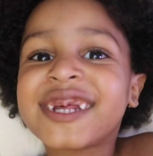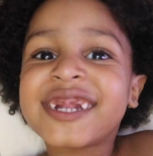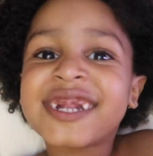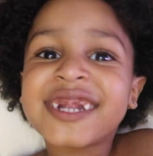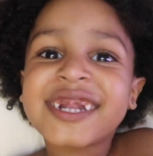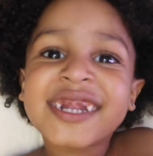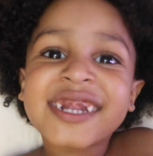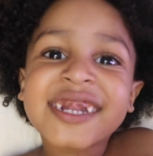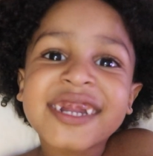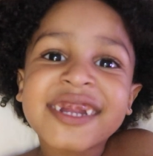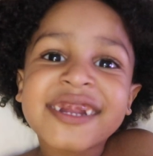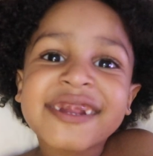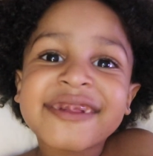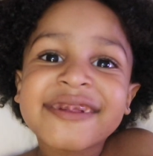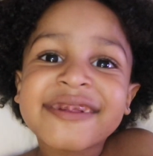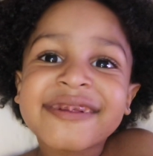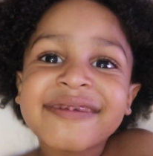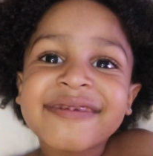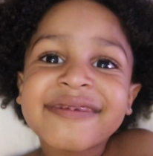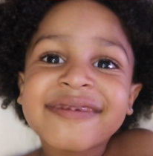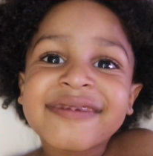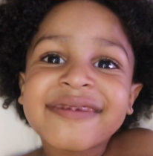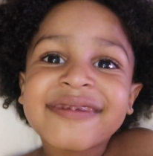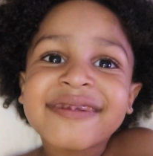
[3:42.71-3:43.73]
Mm.
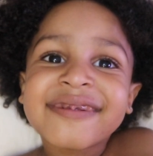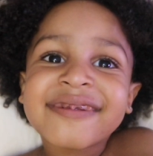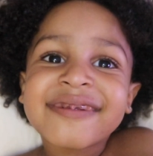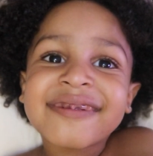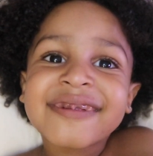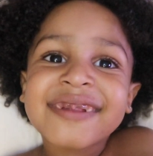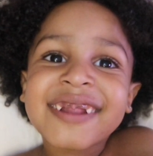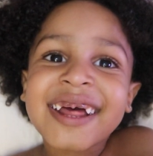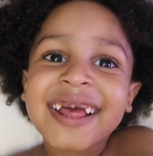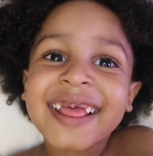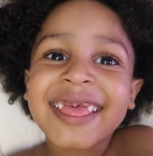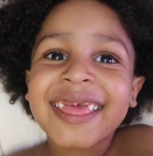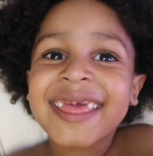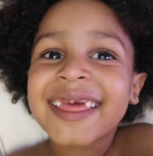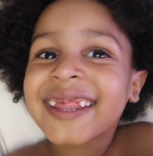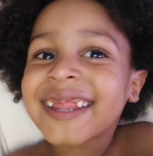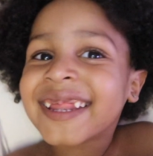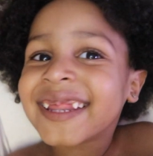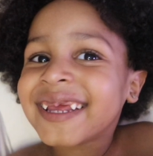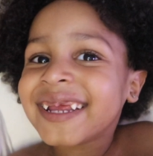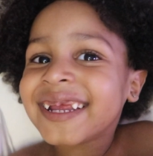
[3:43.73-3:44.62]
It.